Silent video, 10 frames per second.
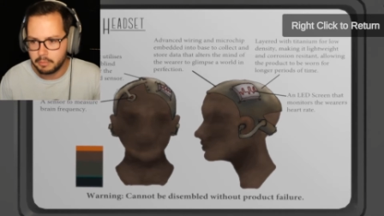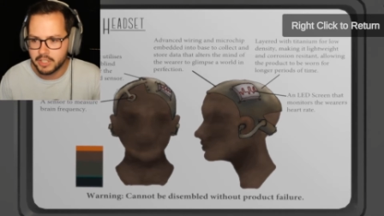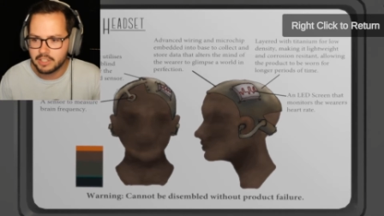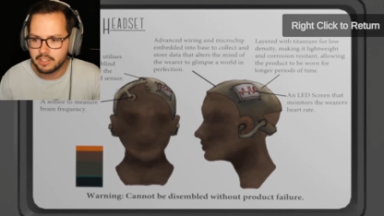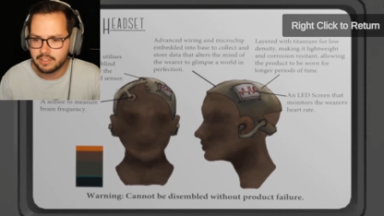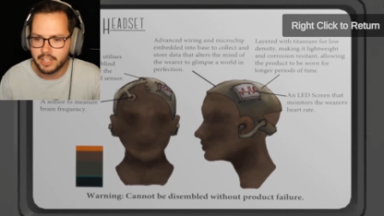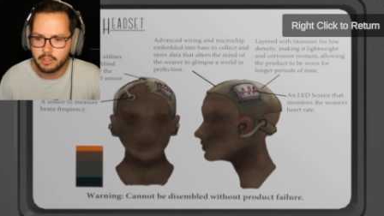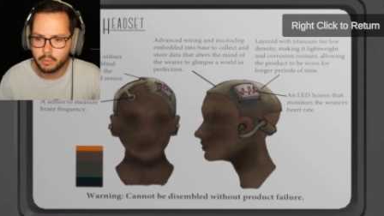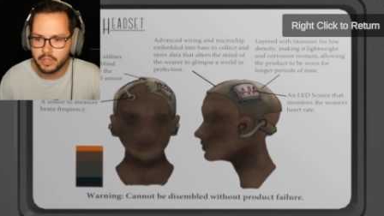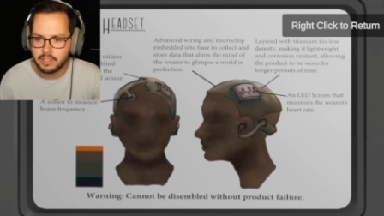making it
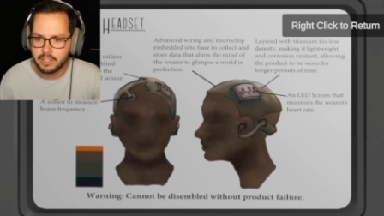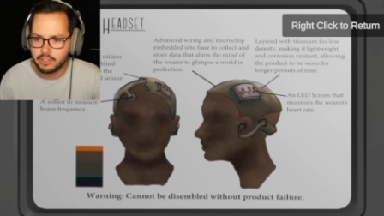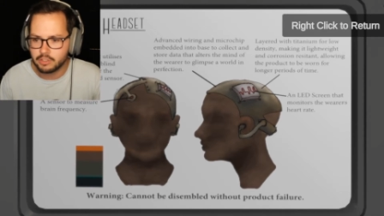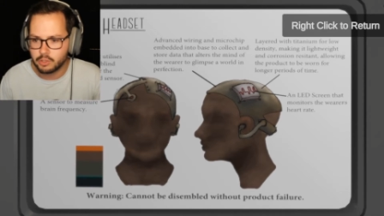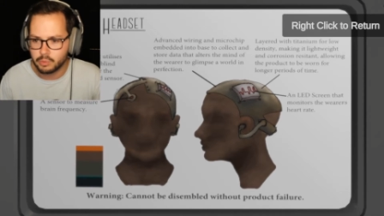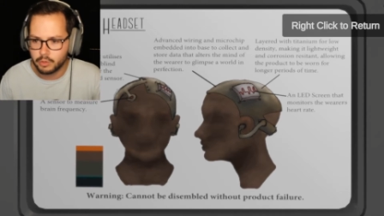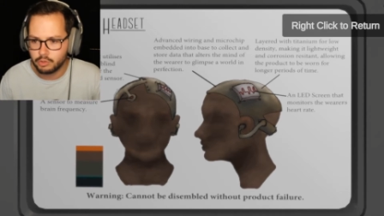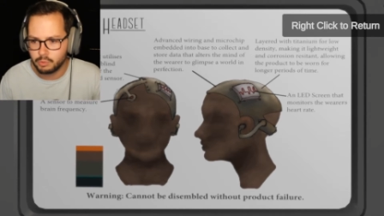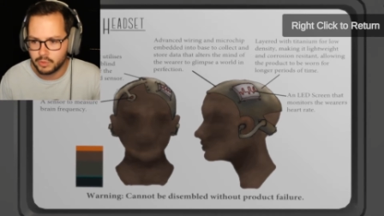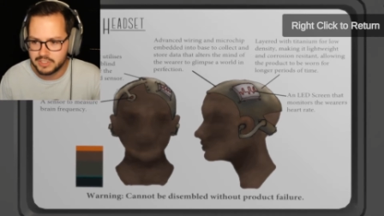lightweight and
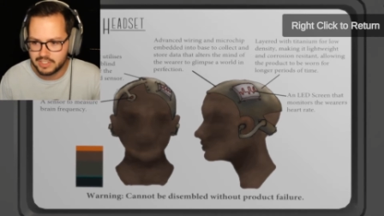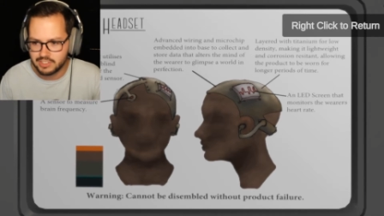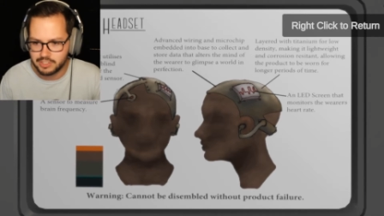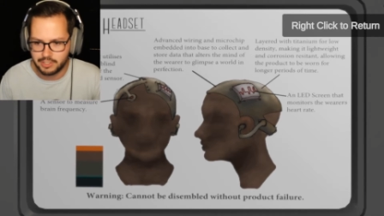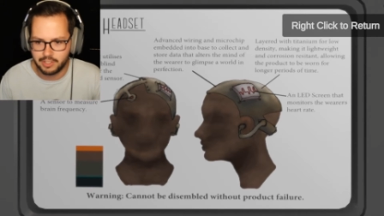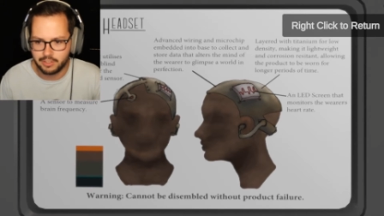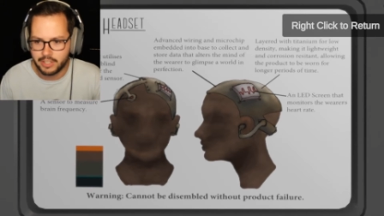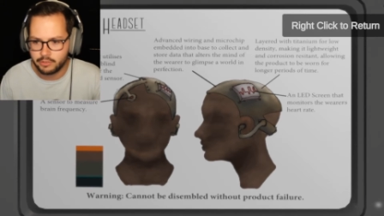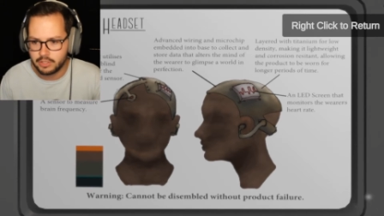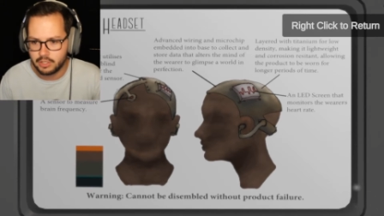corrosion resistant,
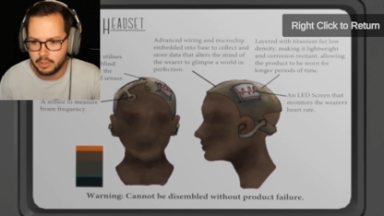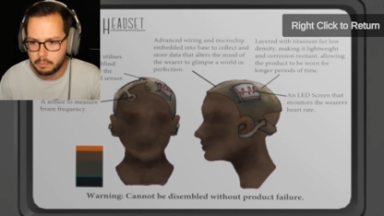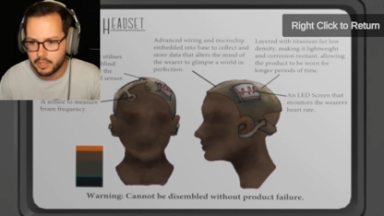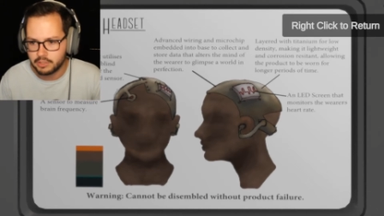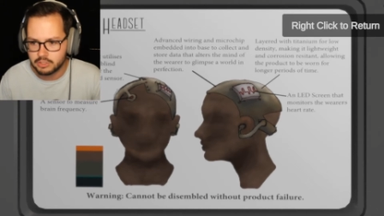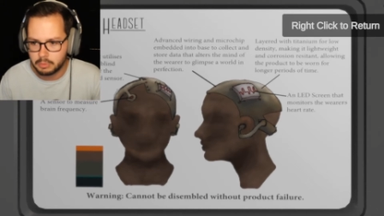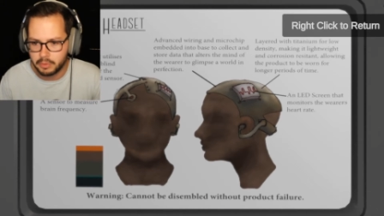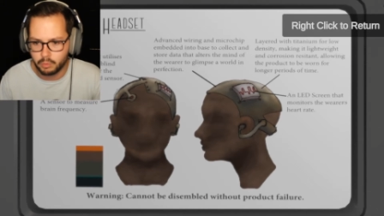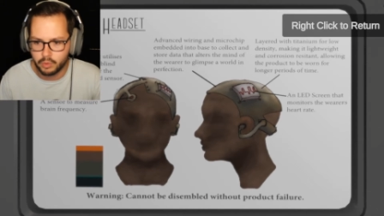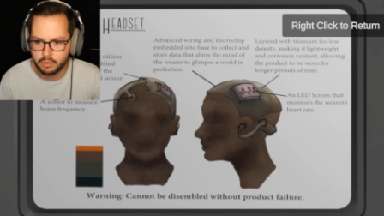allowing the product to
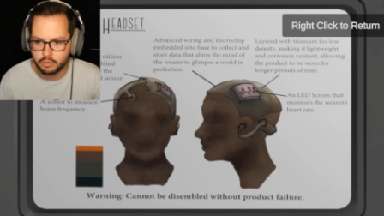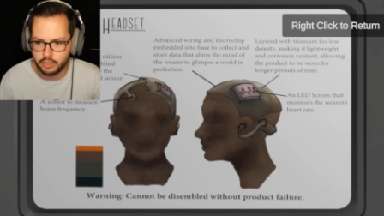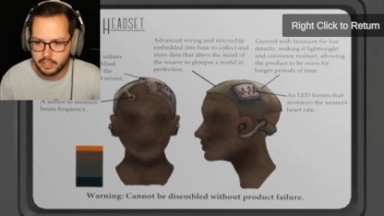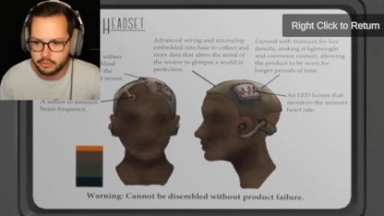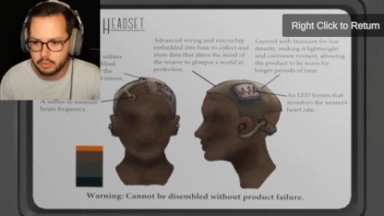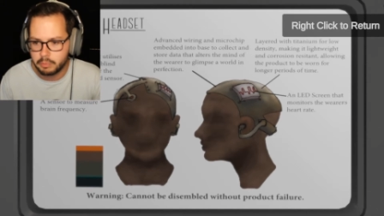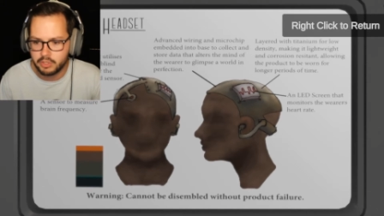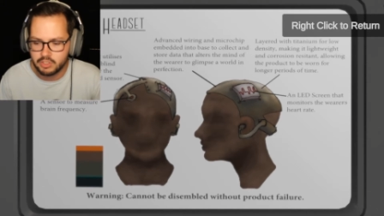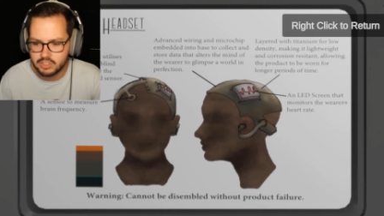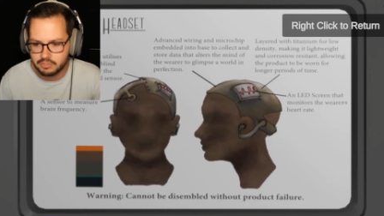be worn for longer
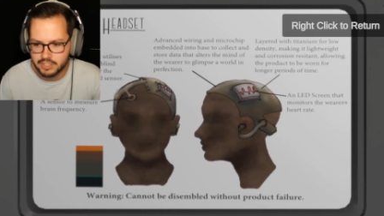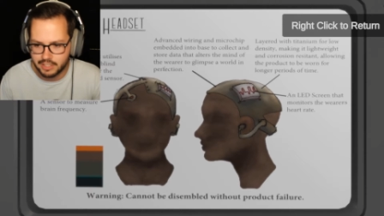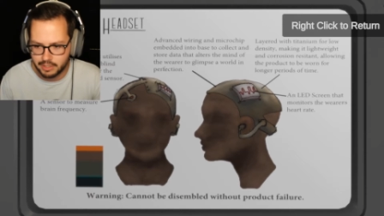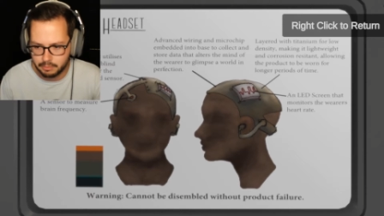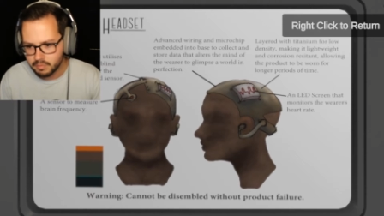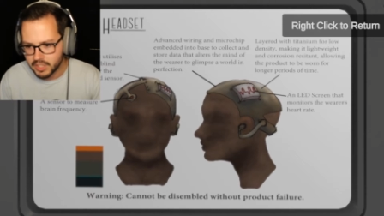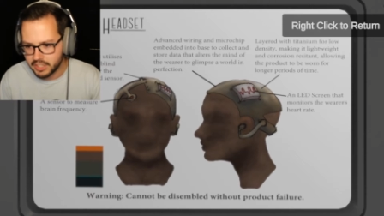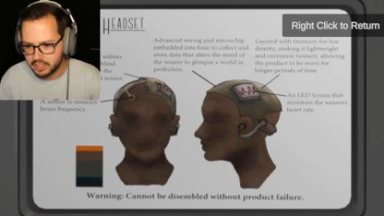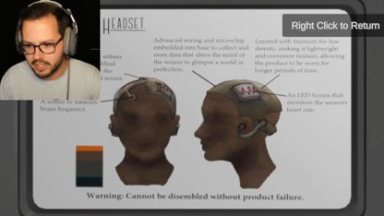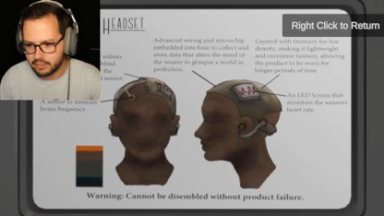periods of time.
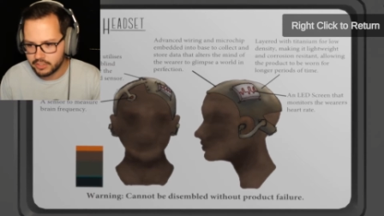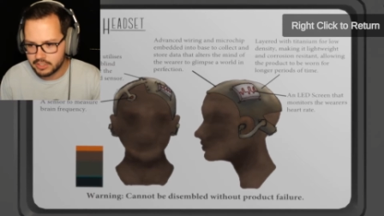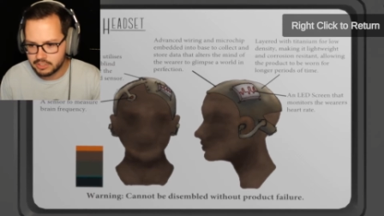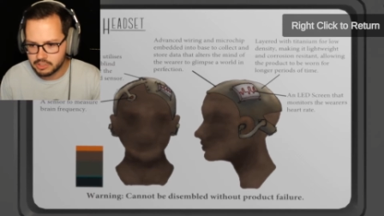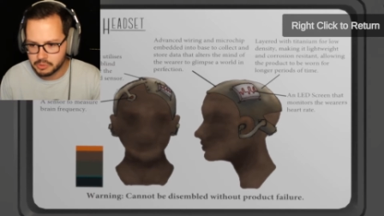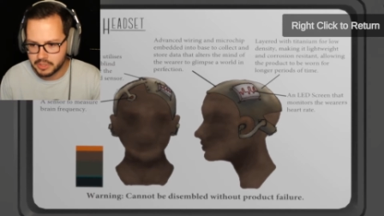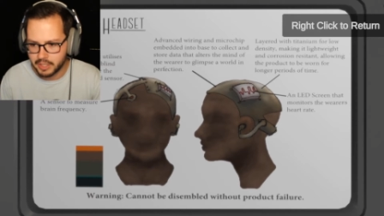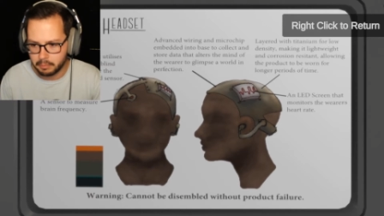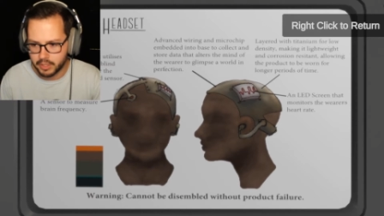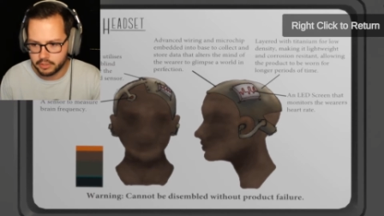And an LED screen
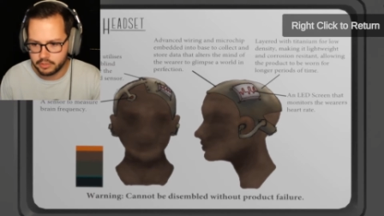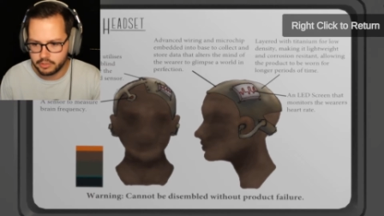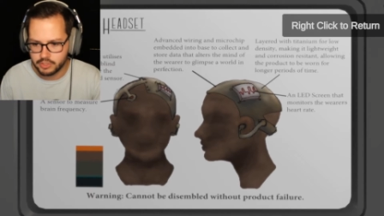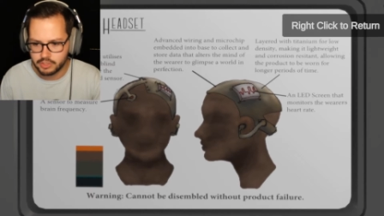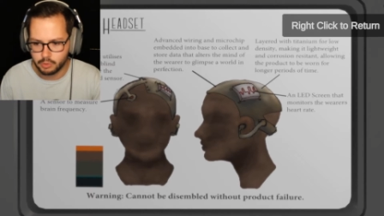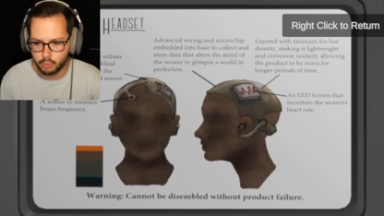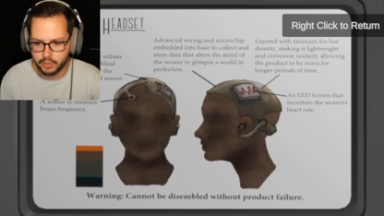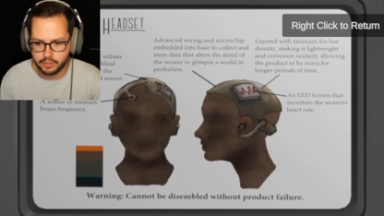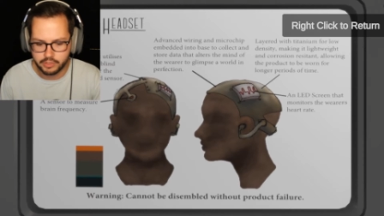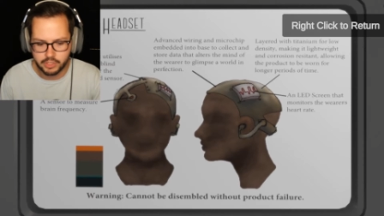that monitors the
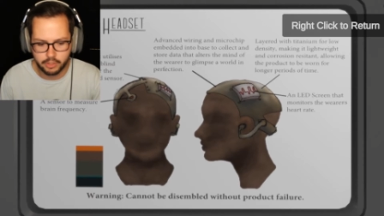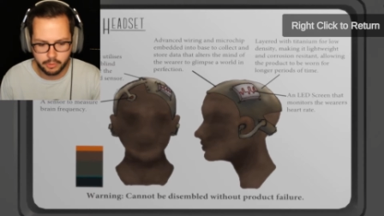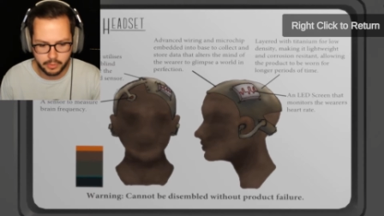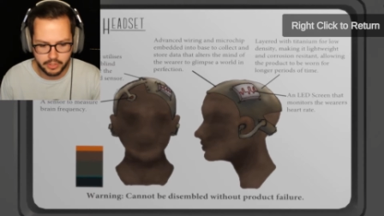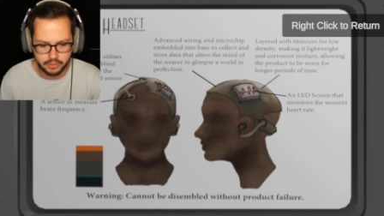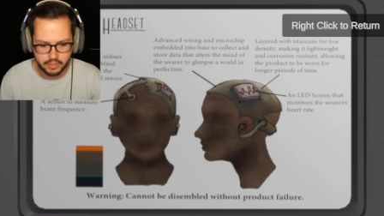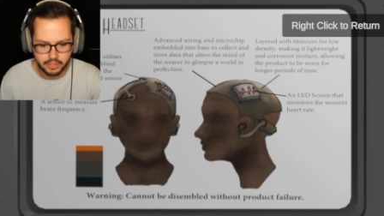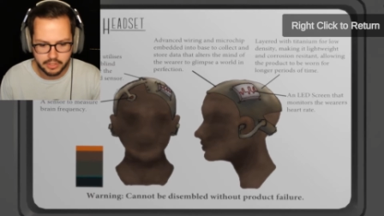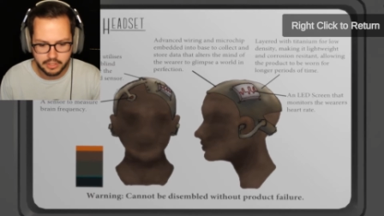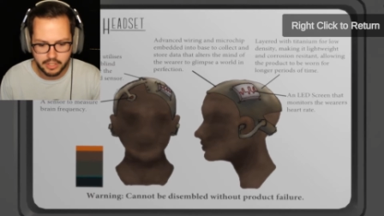wearer's heart rate
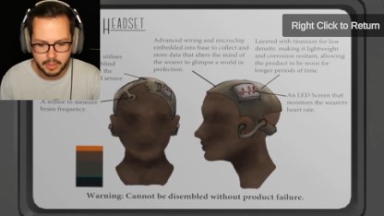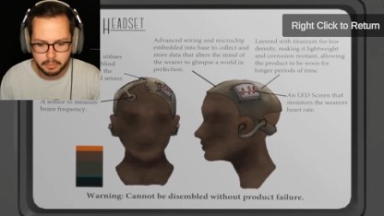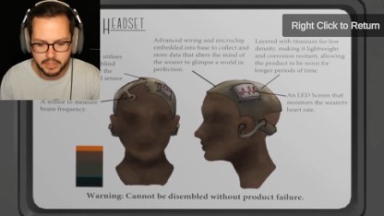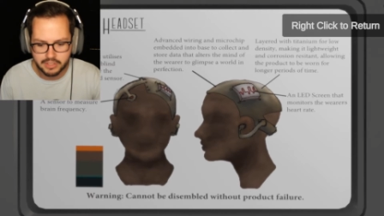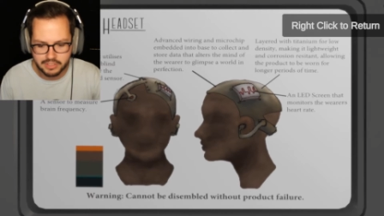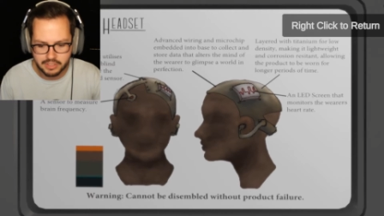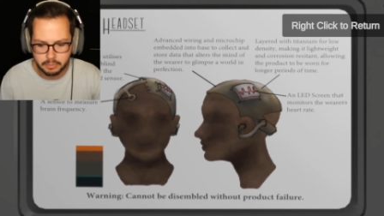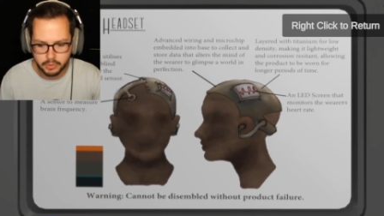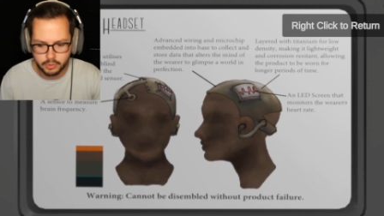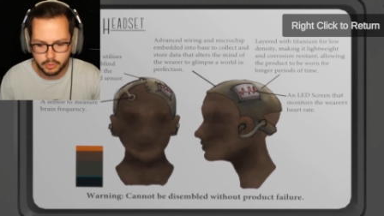cannot be
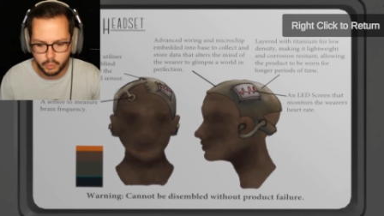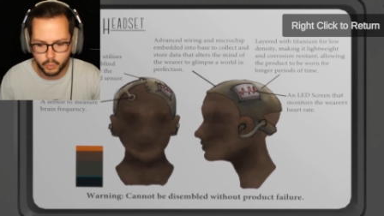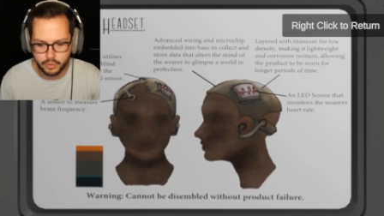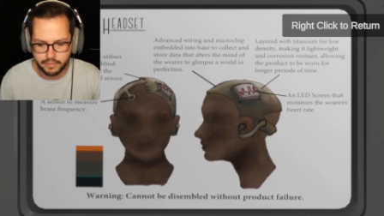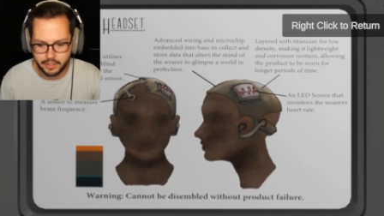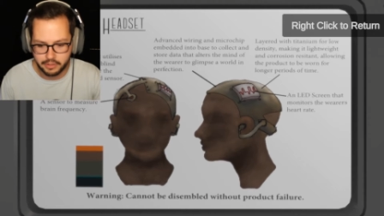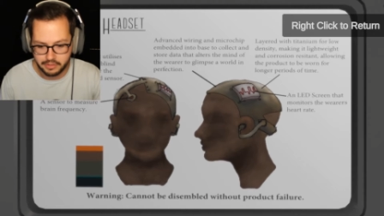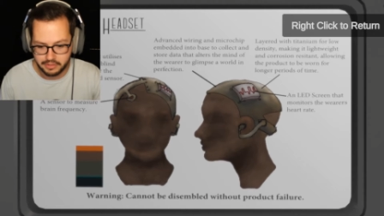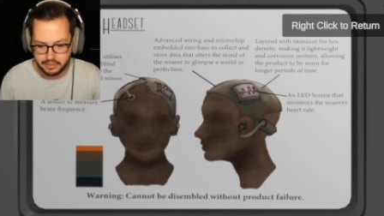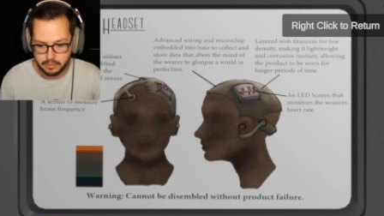dissembled without
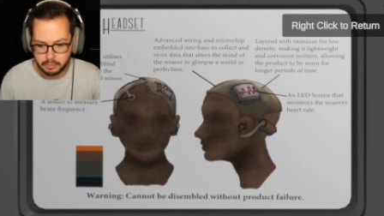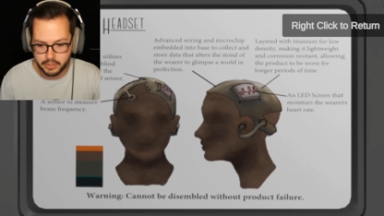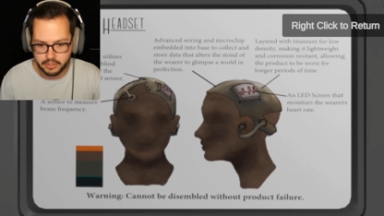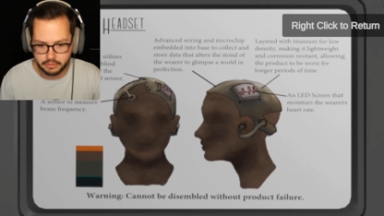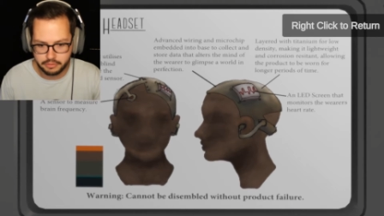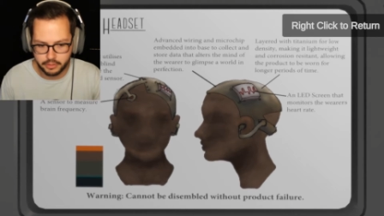product